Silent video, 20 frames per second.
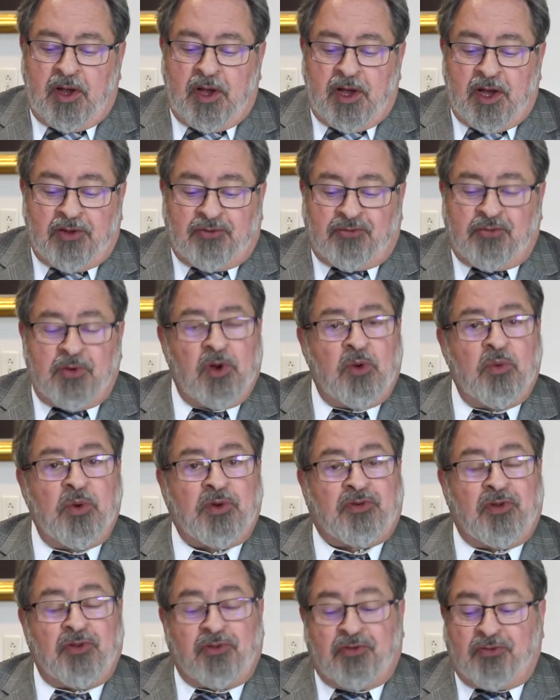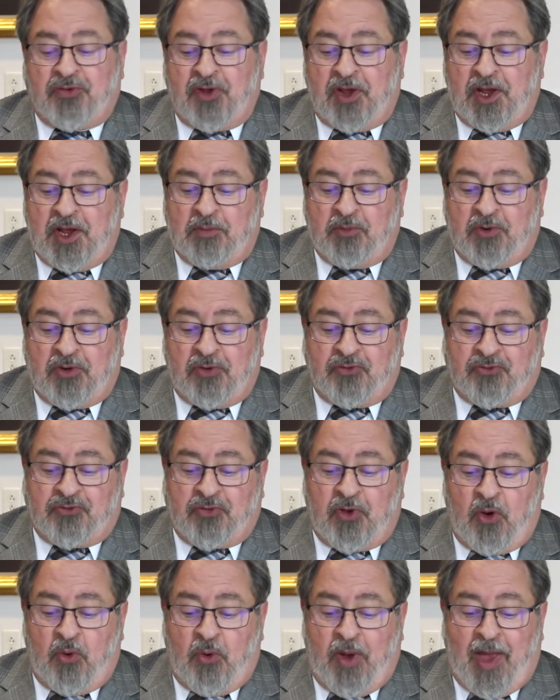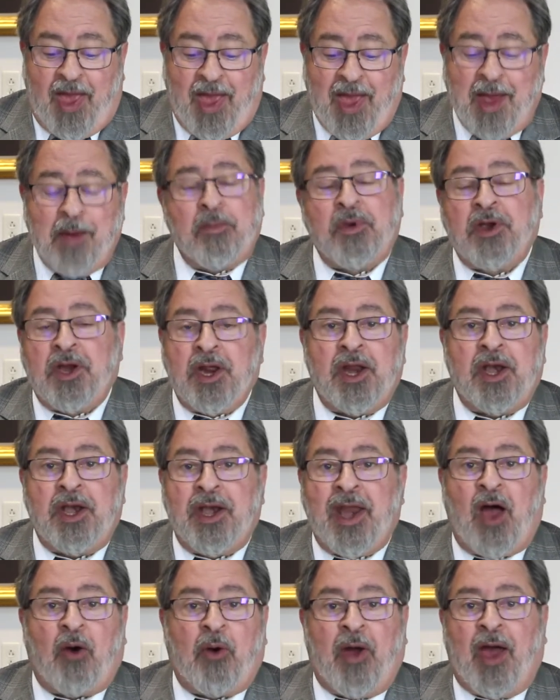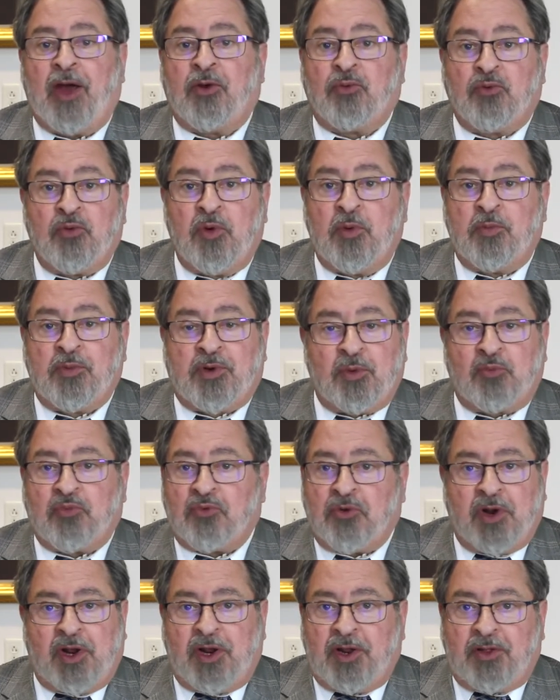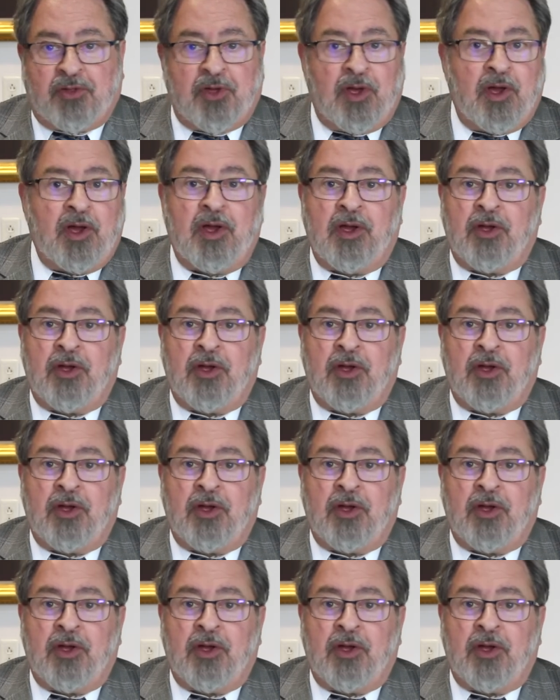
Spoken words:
Israel, which had seemed so hemmed in, now had room to breathe.